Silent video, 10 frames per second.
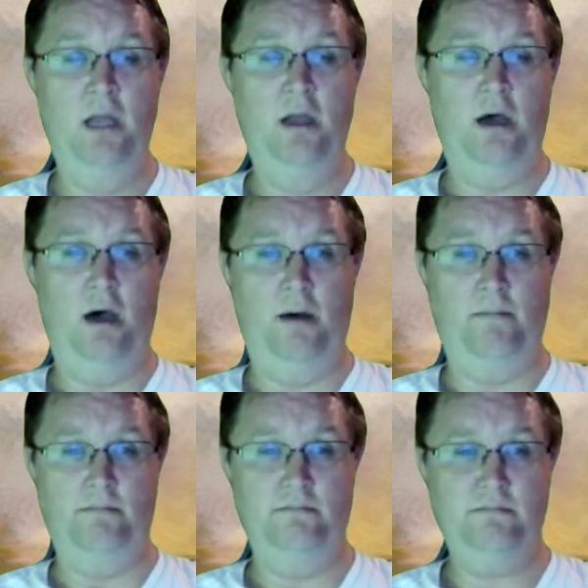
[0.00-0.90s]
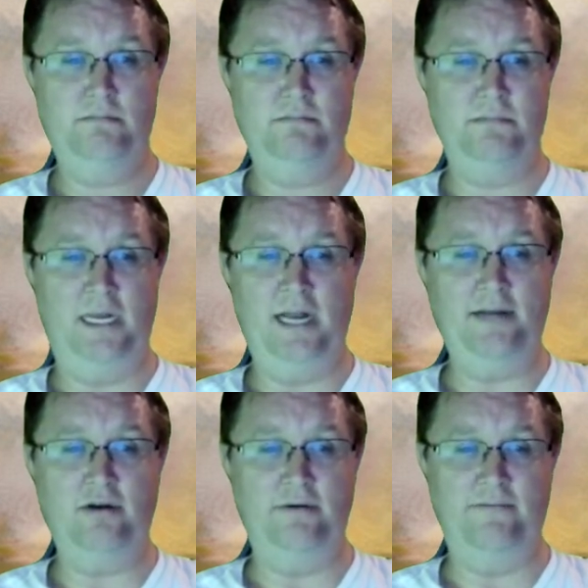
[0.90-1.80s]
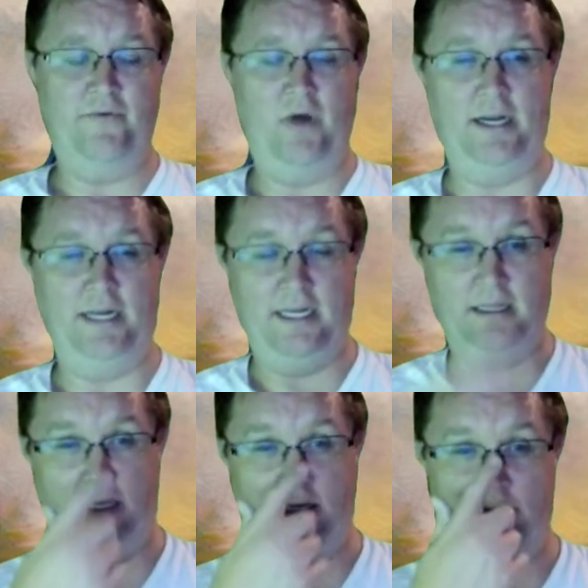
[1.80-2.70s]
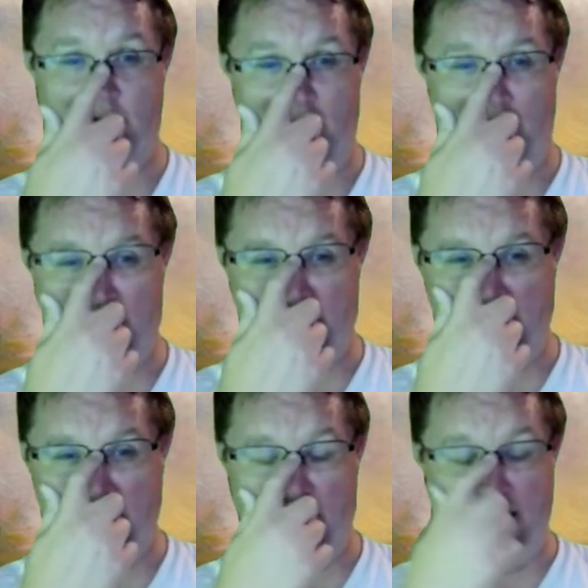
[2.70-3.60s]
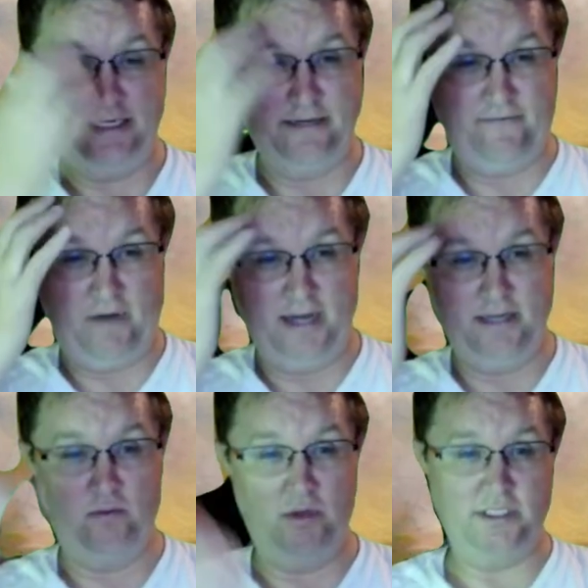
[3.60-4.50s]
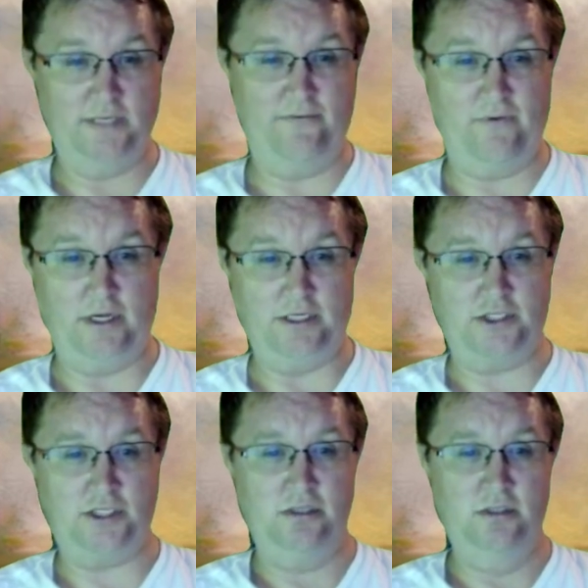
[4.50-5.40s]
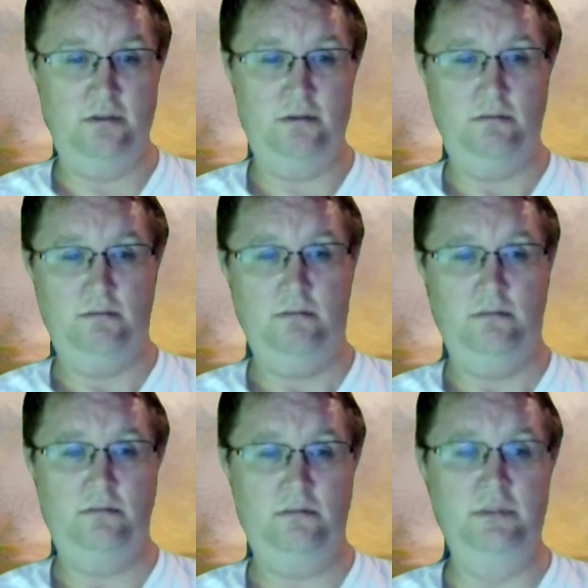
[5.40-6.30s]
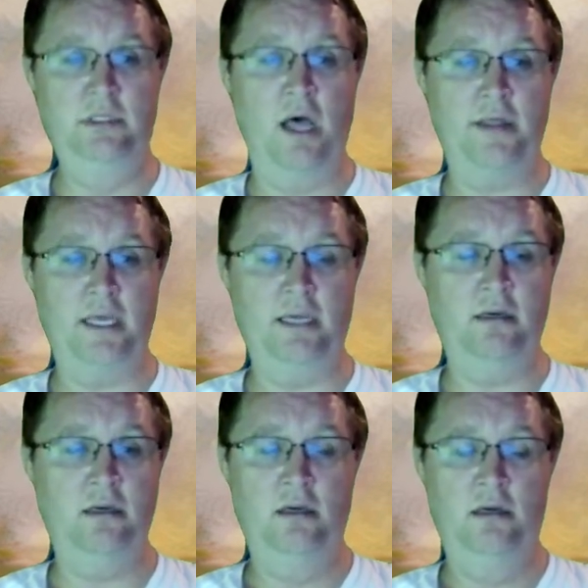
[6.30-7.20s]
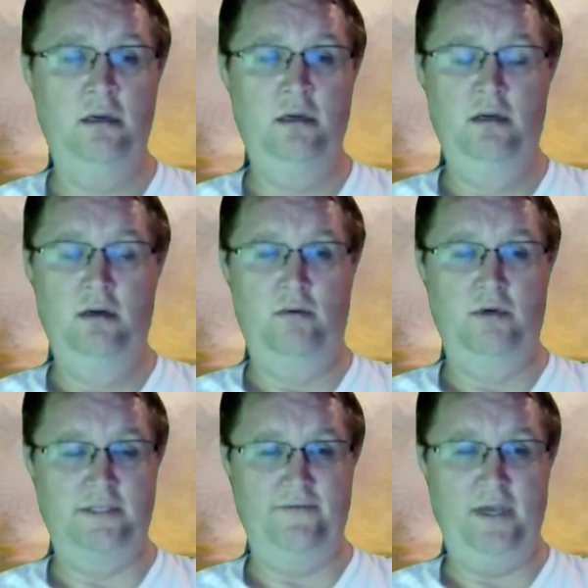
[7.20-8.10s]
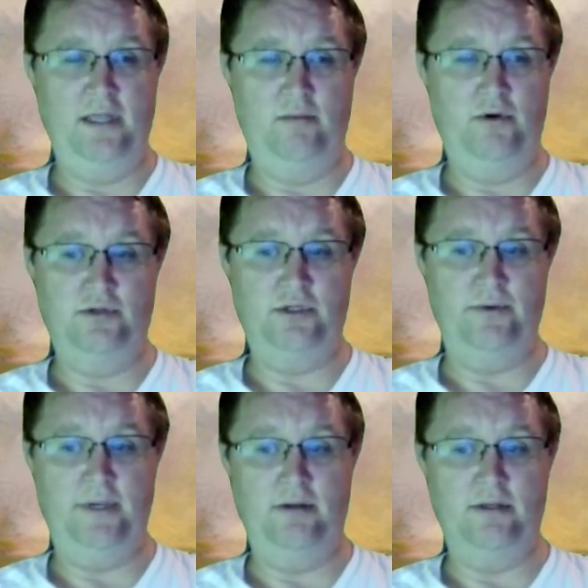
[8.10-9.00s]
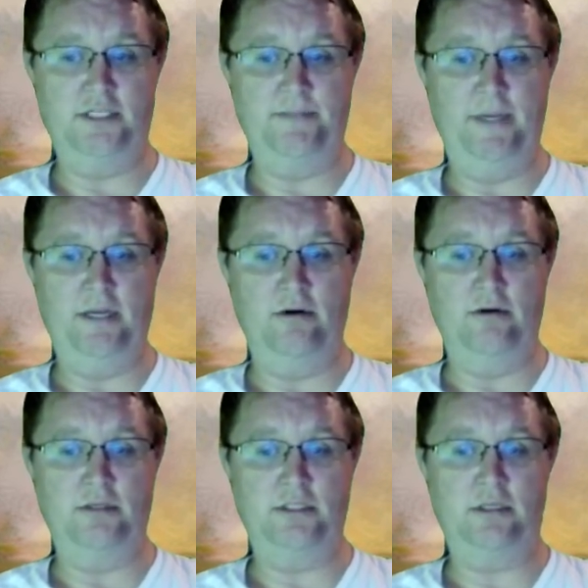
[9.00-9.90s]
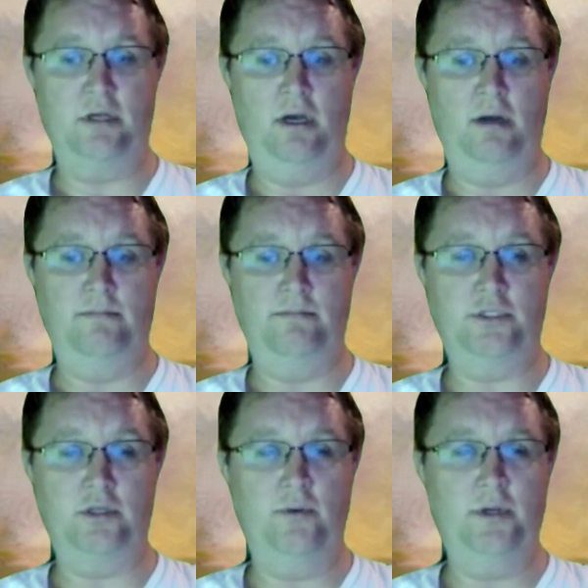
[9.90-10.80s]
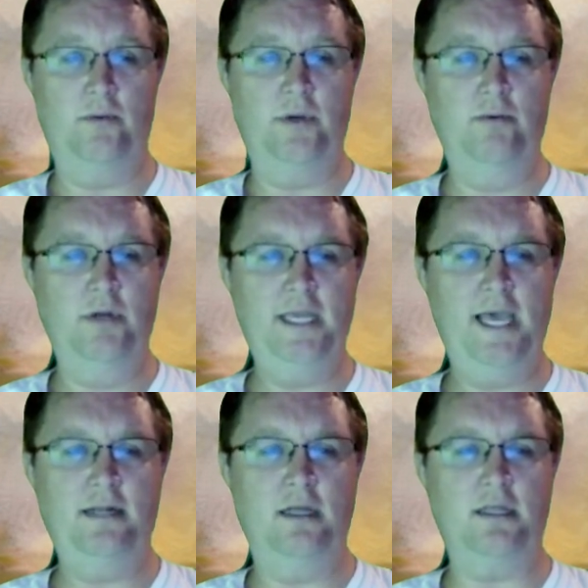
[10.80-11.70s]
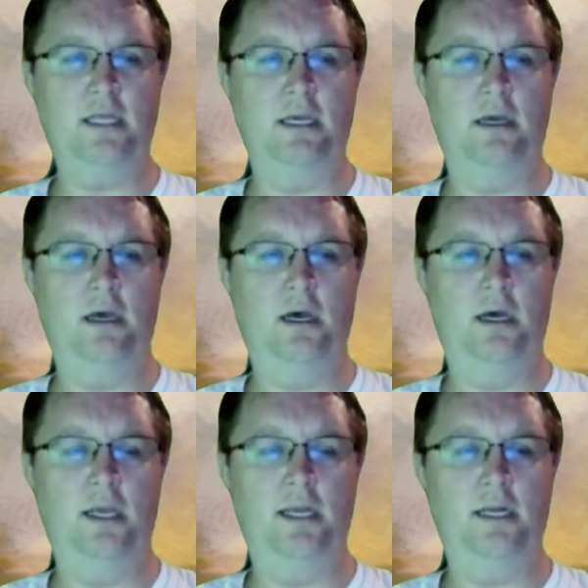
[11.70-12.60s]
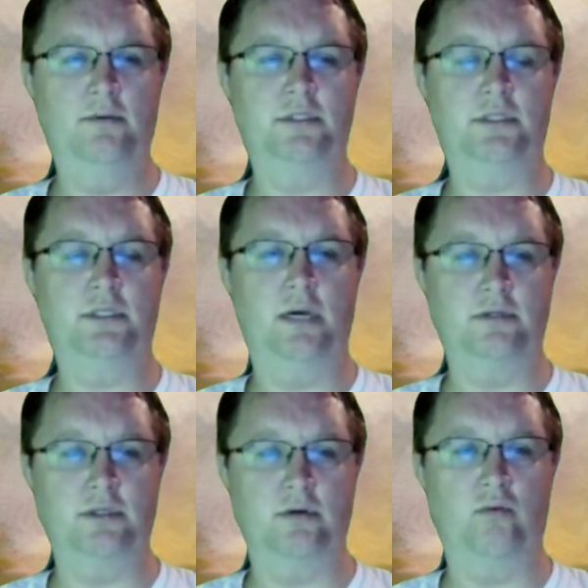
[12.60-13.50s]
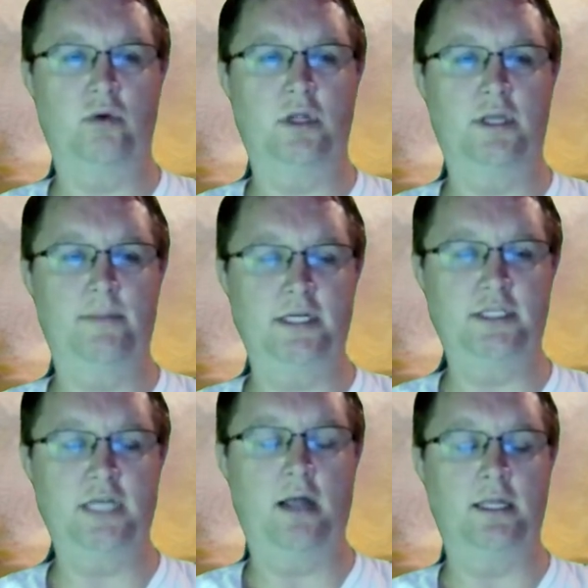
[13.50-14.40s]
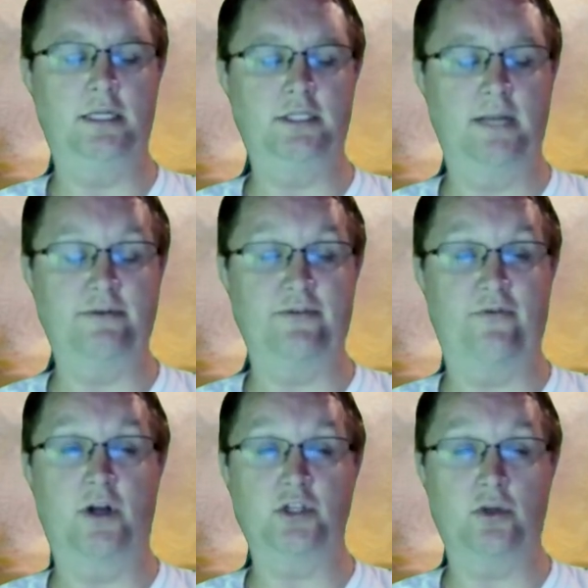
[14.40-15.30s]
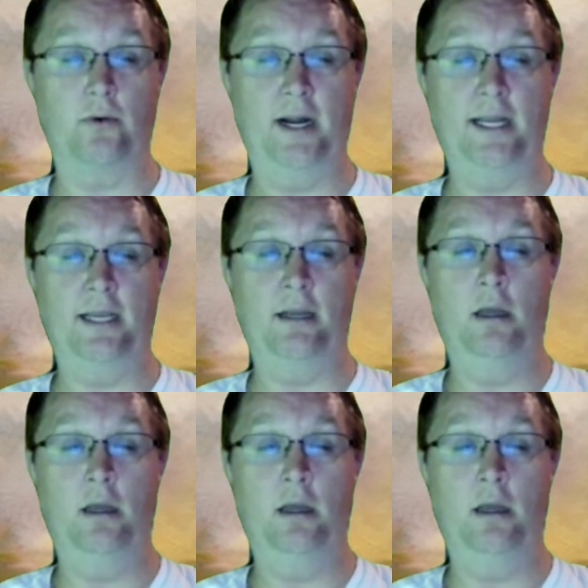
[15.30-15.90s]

um, and I couldn't find anything. Everything I did find was in French. Nothing was available to English speakers, um, so we, we really had nothing, uh, and it was that was a really big challenge. That was frustrating,